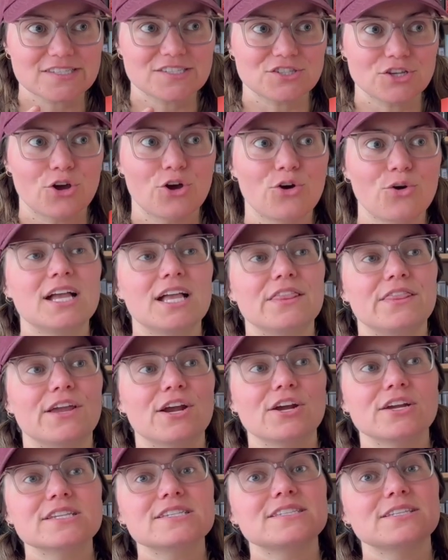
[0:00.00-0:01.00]
So
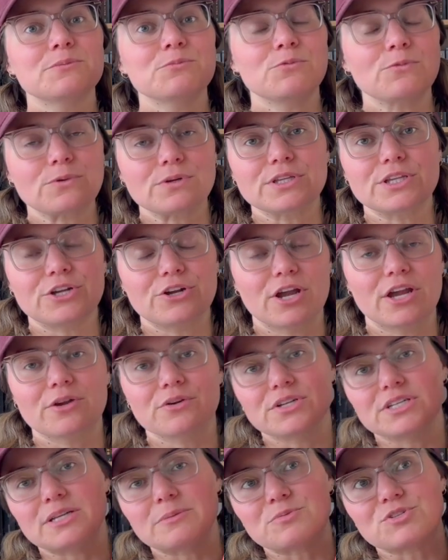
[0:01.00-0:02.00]
there is some really great
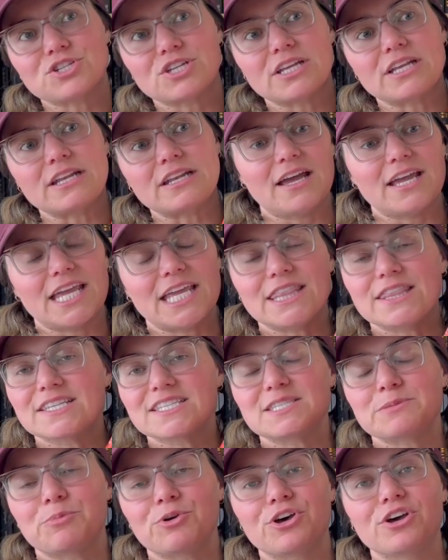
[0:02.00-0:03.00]
redemption in
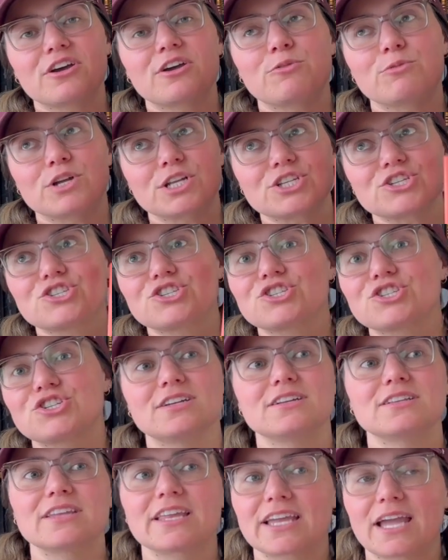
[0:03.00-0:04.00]
this book,
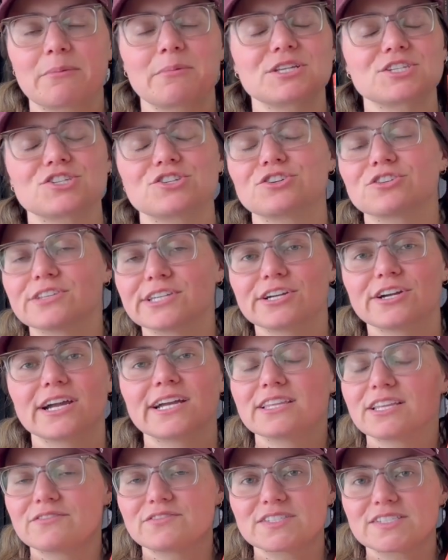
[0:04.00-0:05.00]
which, like I mentioned earlier,
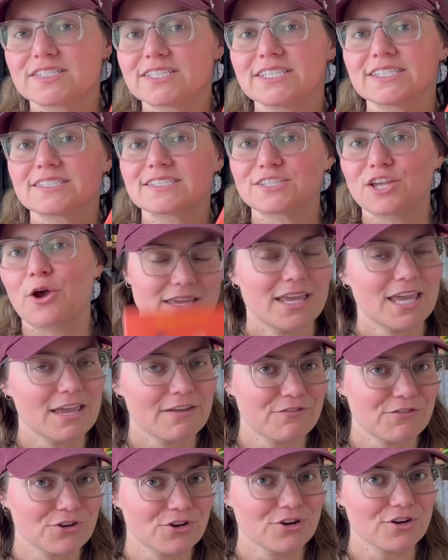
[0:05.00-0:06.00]
I love to see. So
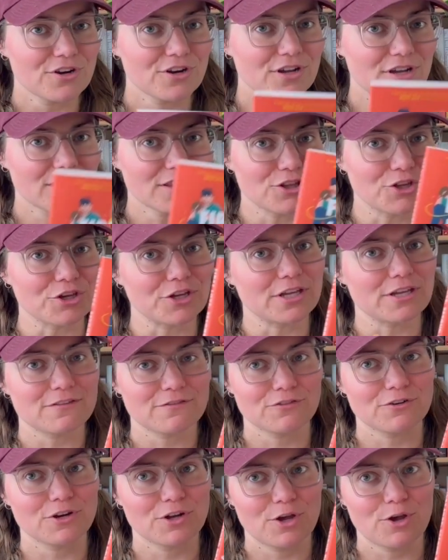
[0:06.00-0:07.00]
if you're looking
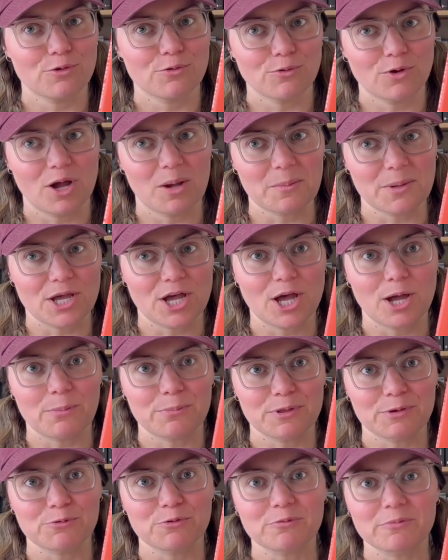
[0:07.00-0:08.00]
for a
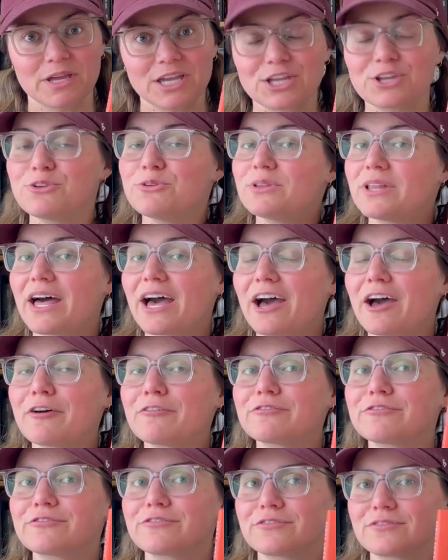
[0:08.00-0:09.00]
rom-com that will make you
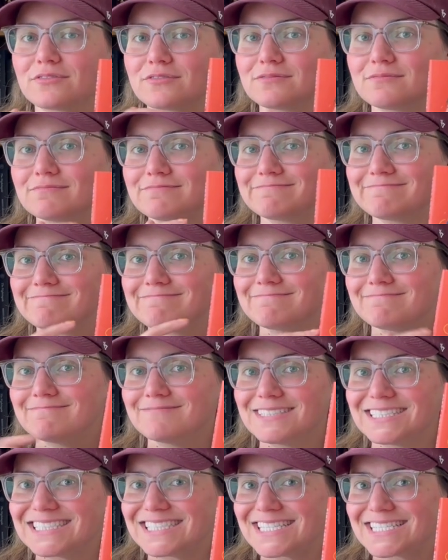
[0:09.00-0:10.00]
laugh,
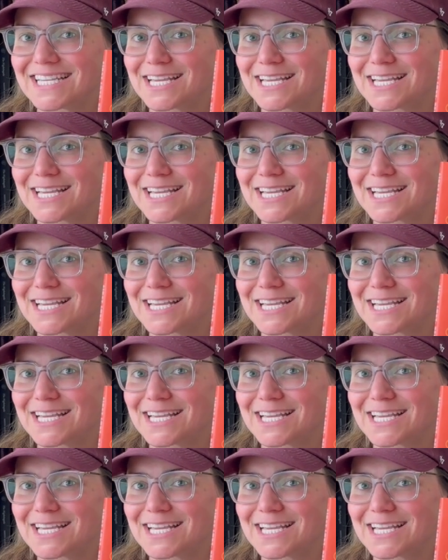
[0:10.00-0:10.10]
this is it.